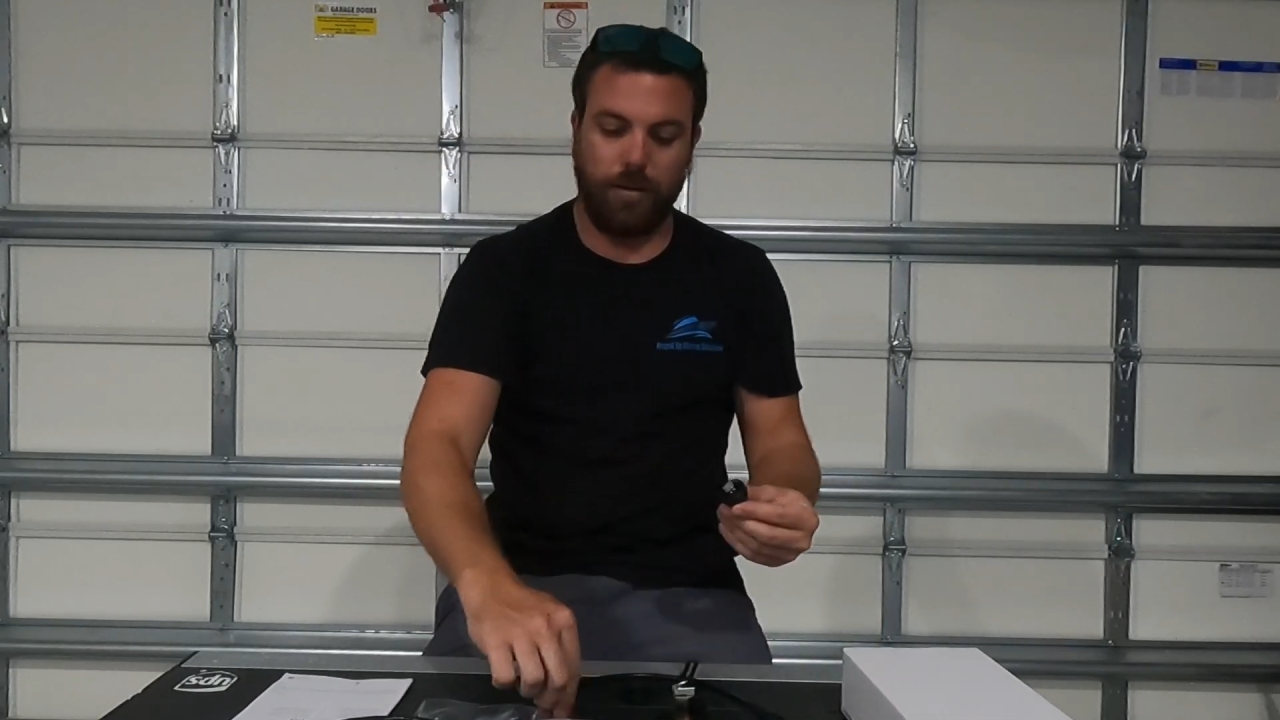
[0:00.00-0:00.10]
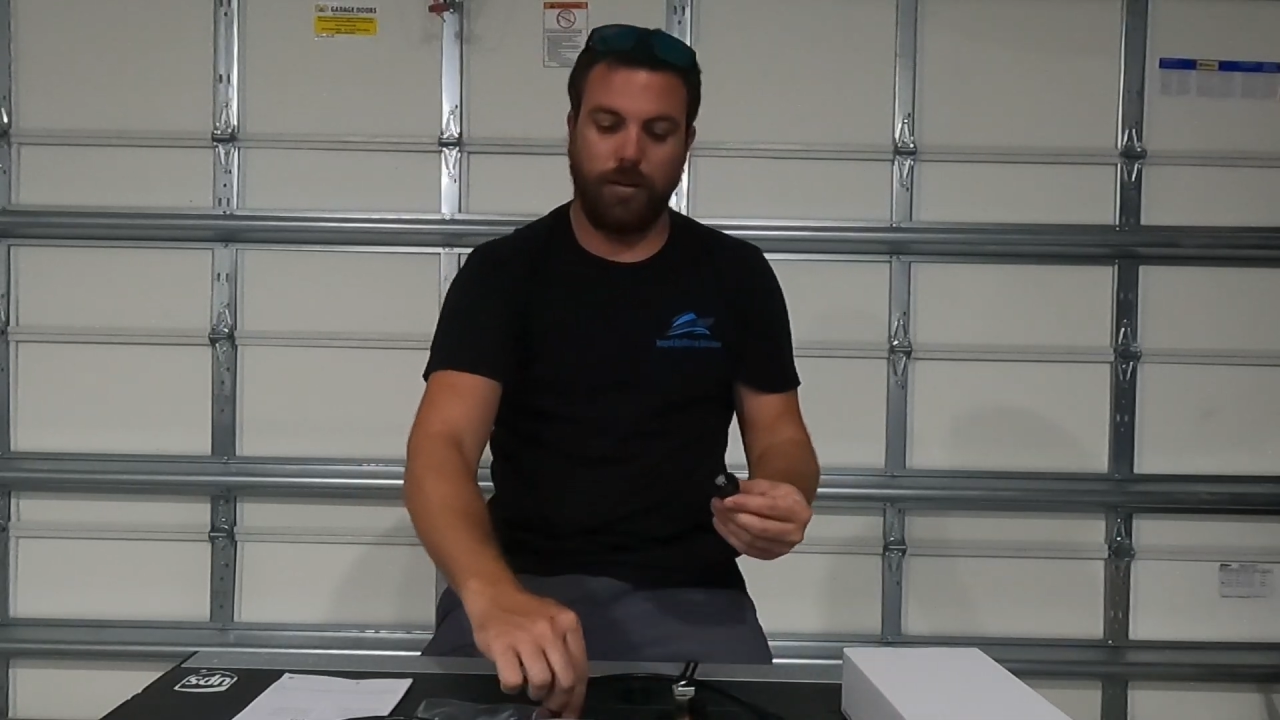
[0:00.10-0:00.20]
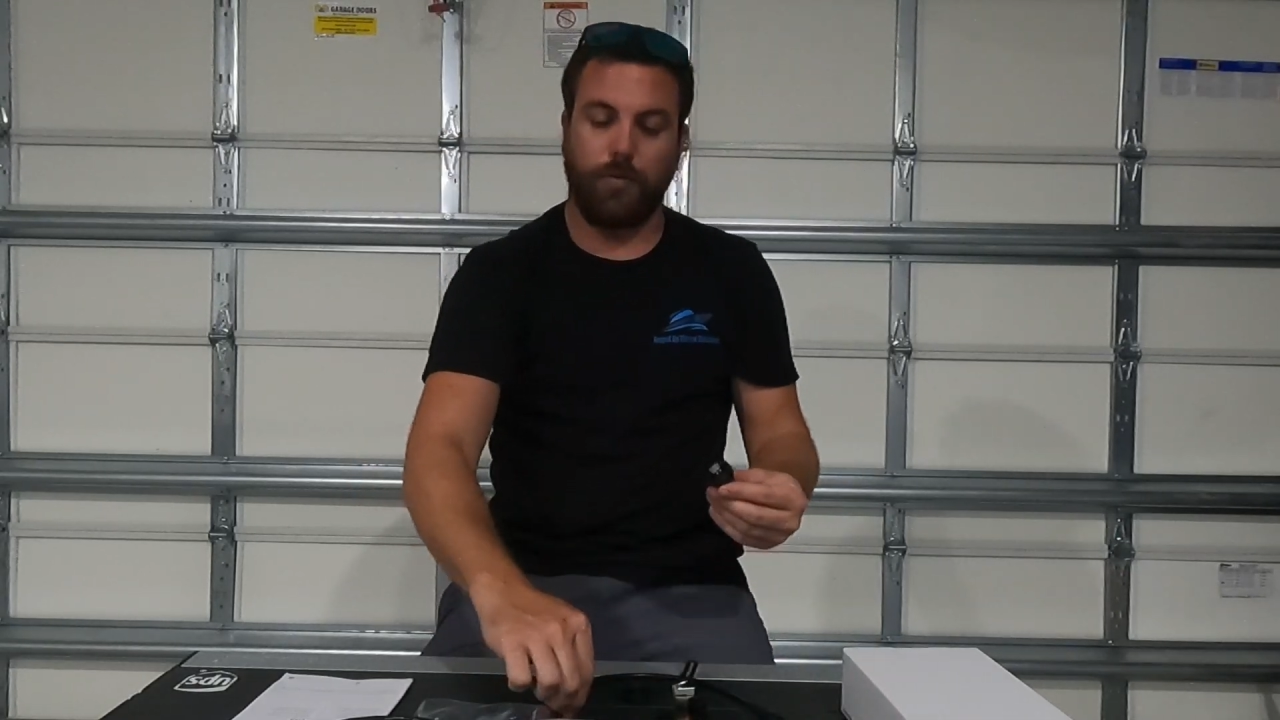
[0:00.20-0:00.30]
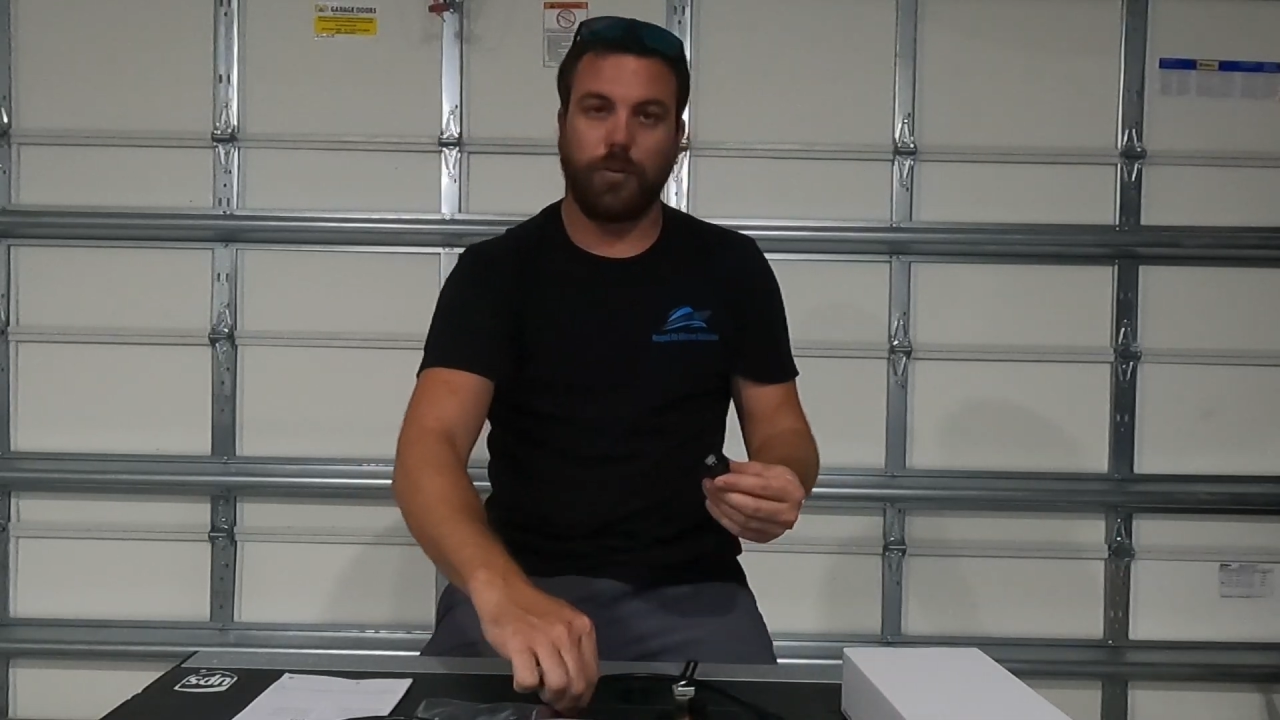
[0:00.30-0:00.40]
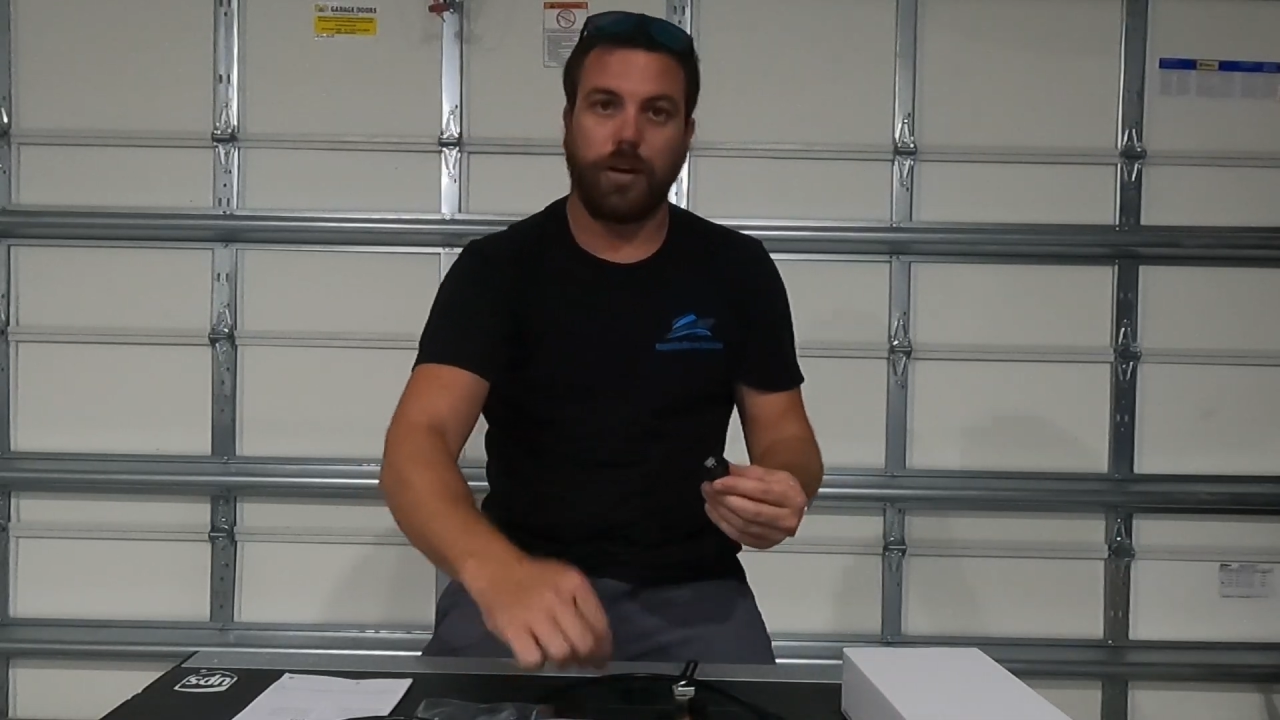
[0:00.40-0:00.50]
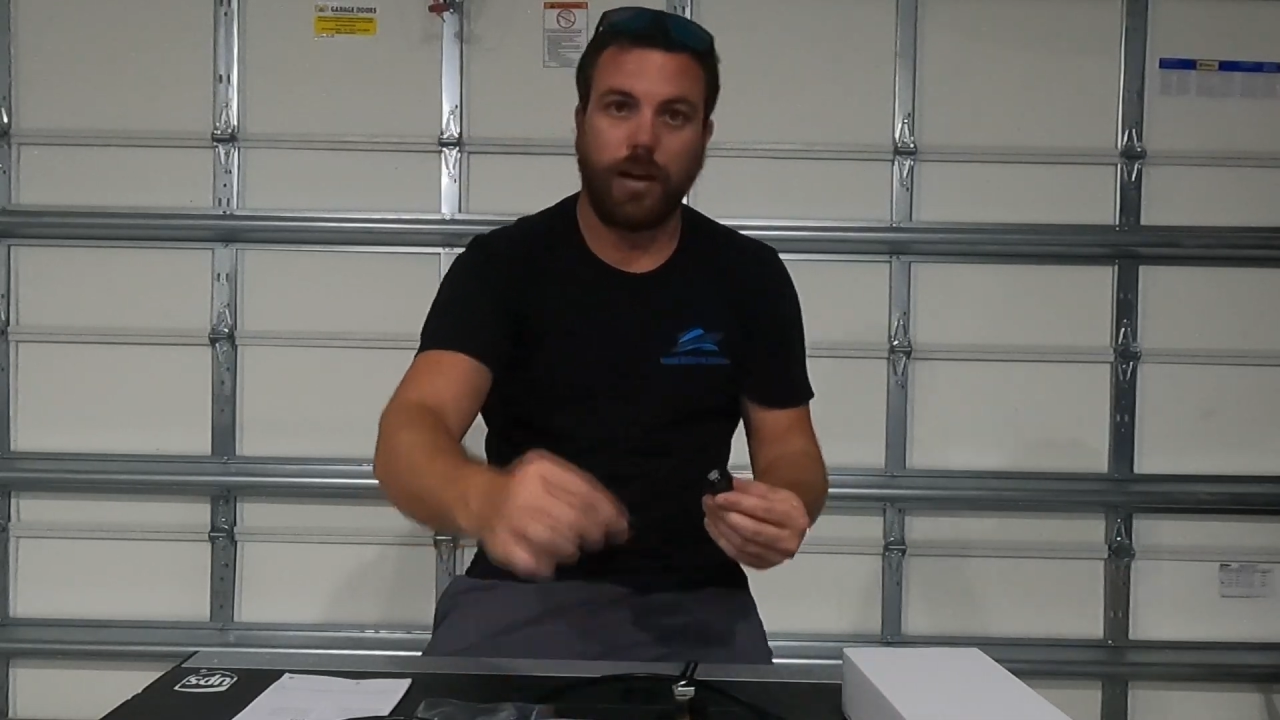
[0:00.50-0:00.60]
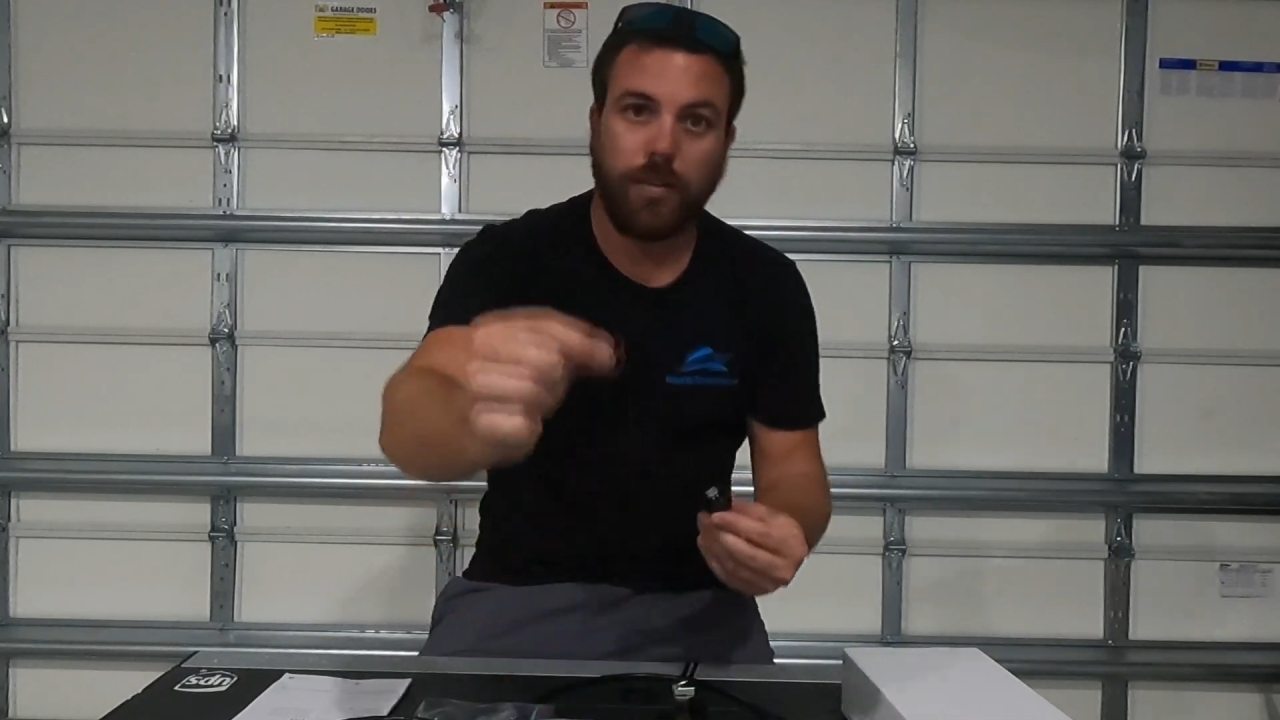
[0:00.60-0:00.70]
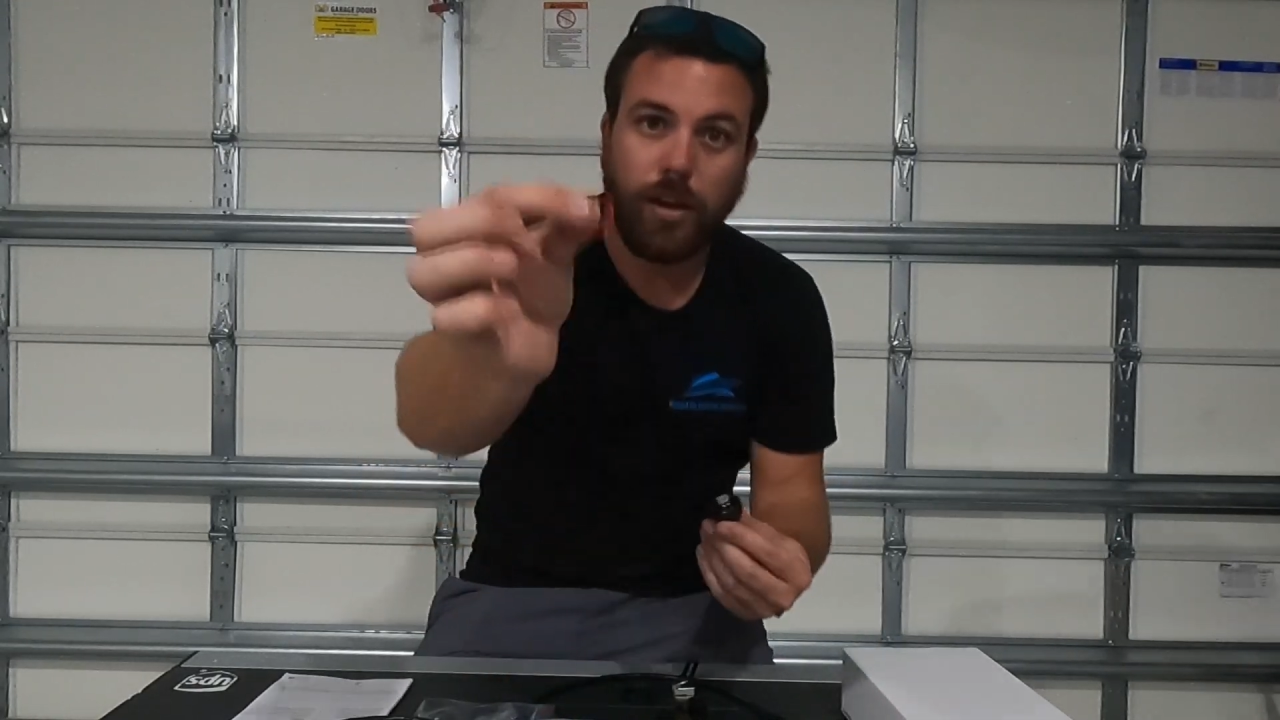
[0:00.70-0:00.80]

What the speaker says: did forget